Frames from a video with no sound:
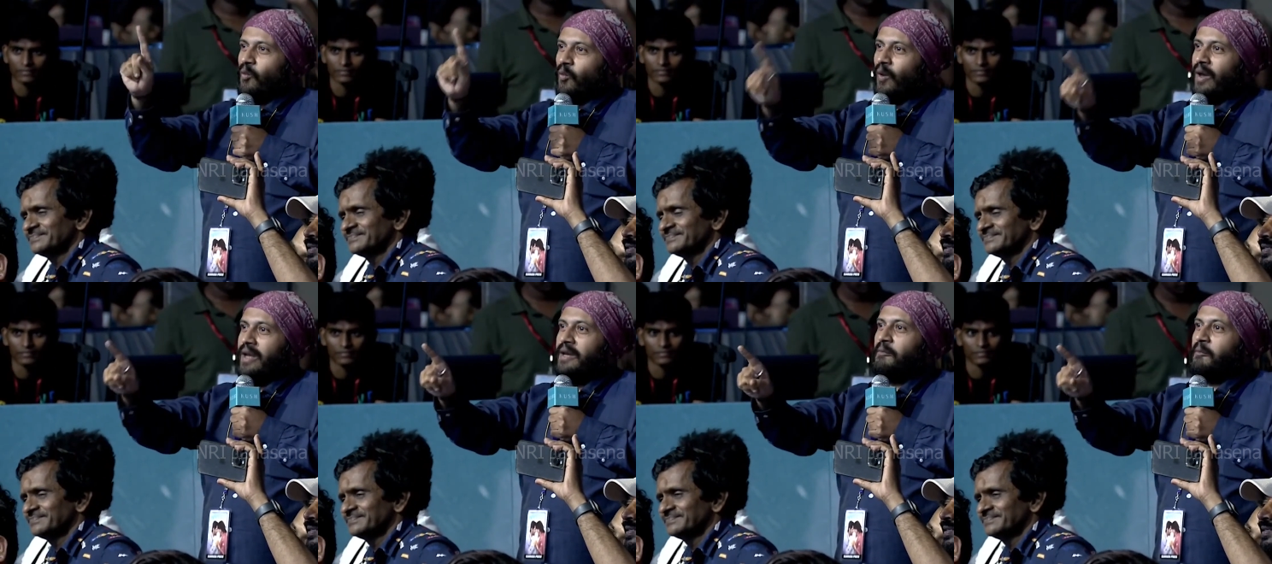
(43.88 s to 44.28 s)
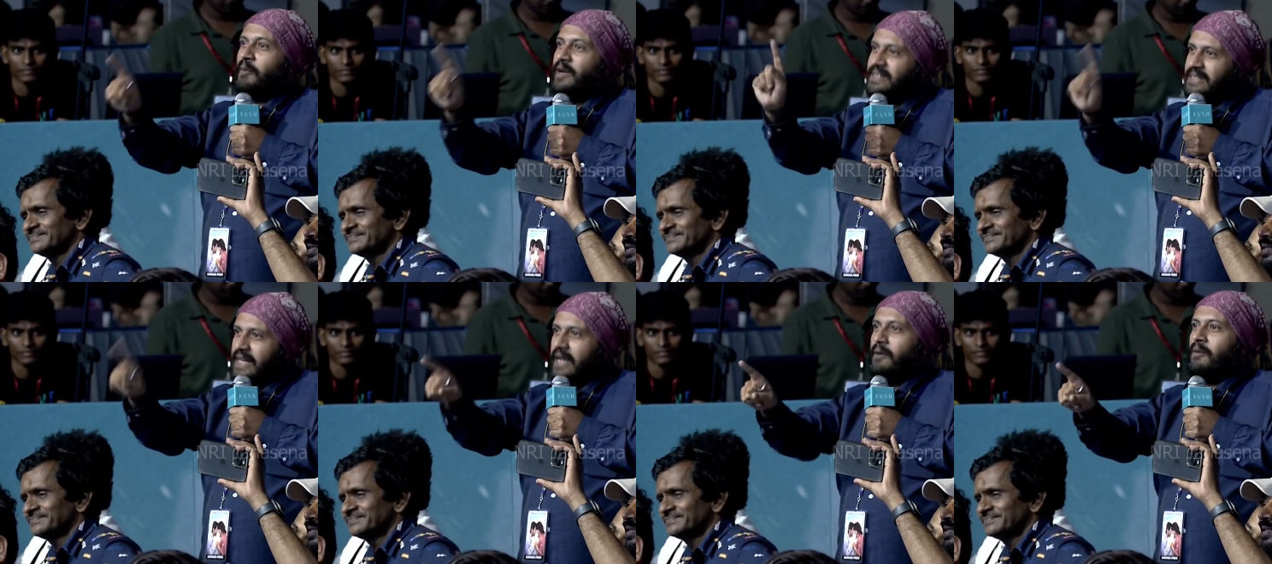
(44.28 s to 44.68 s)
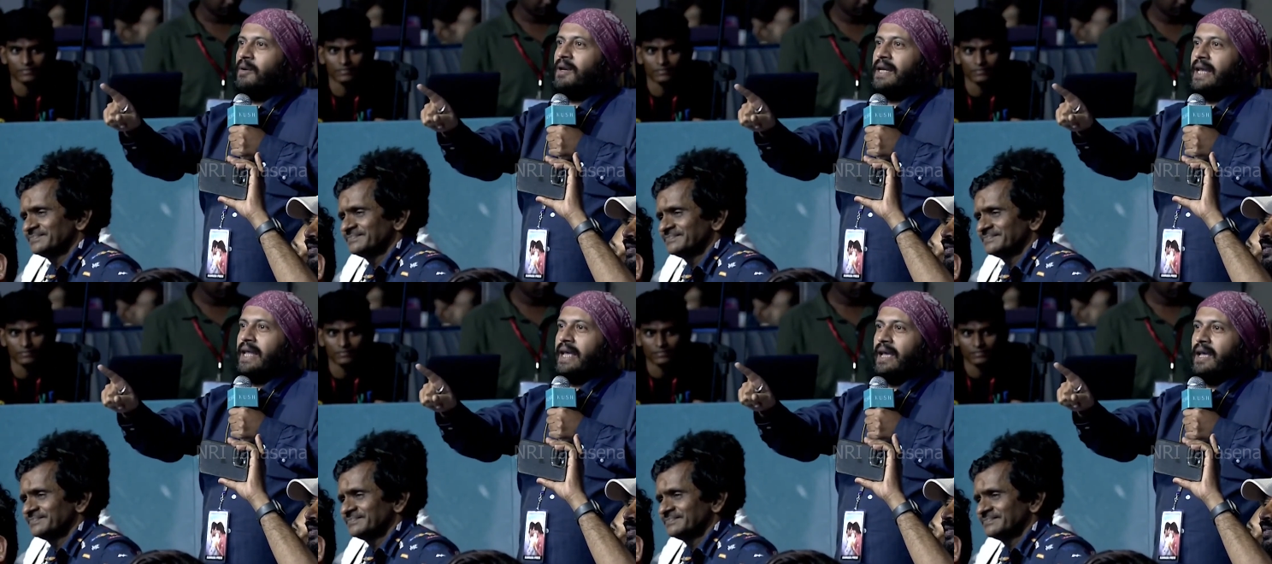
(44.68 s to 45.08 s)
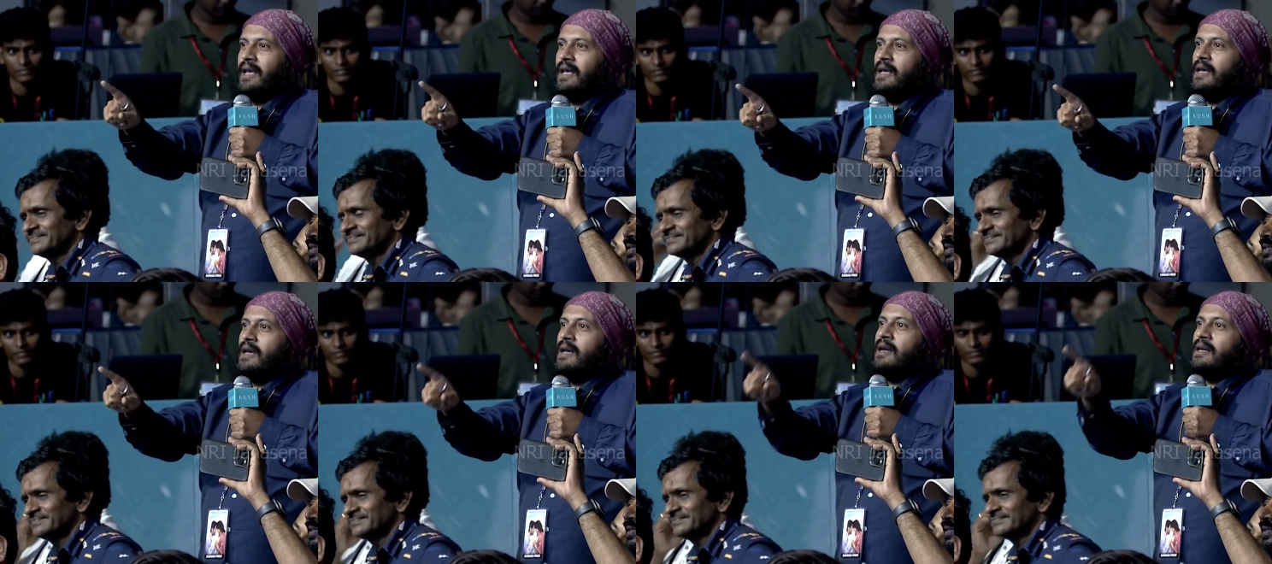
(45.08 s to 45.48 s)
Speaker 1: one Vijay only.
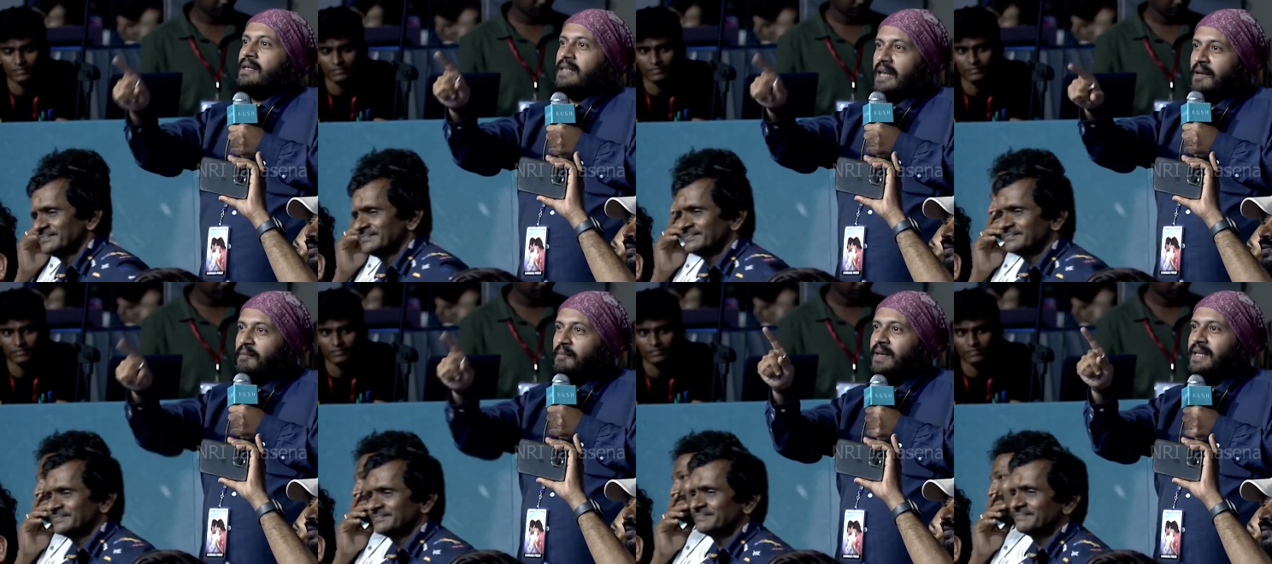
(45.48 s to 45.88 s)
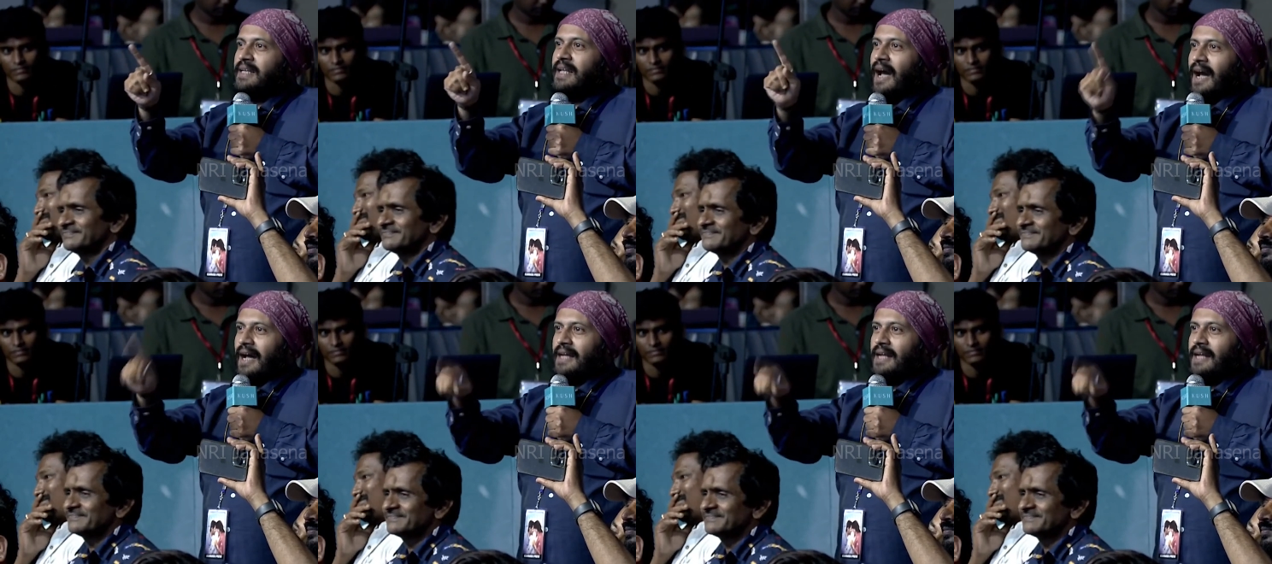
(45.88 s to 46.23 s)
Tell me the